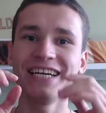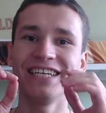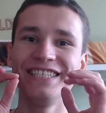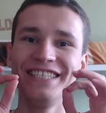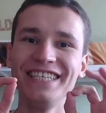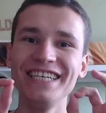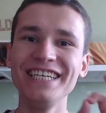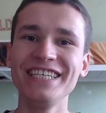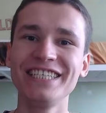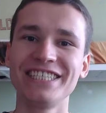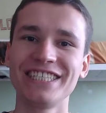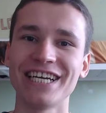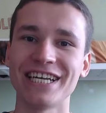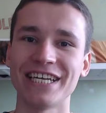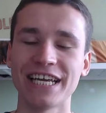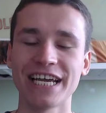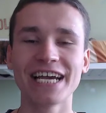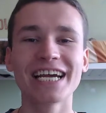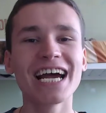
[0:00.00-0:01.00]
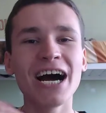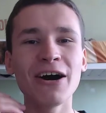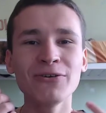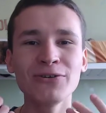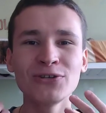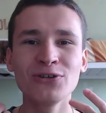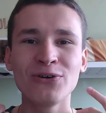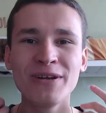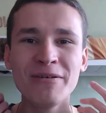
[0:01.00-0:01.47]
diction how
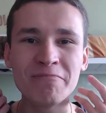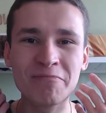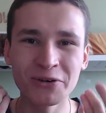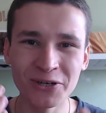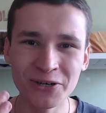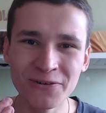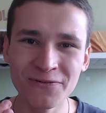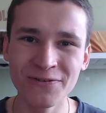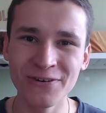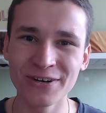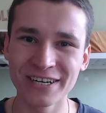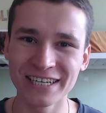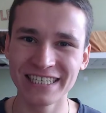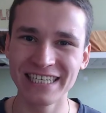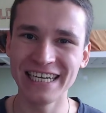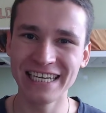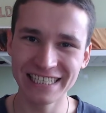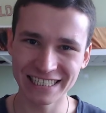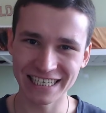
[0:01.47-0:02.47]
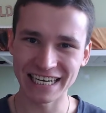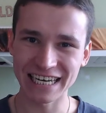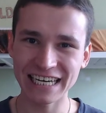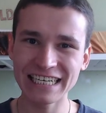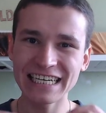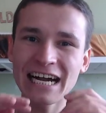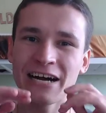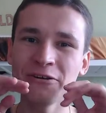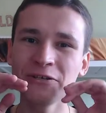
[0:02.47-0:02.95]
to improve your diction
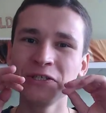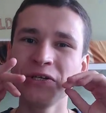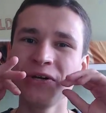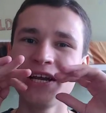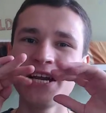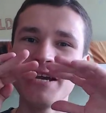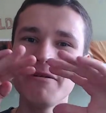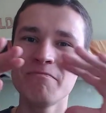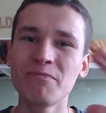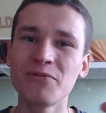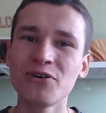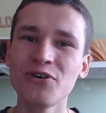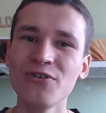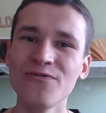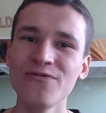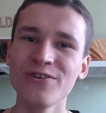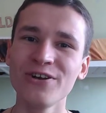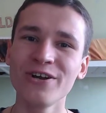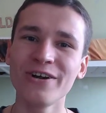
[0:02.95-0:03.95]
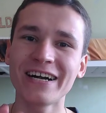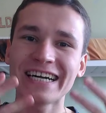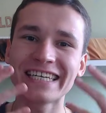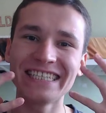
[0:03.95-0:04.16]
how to improve your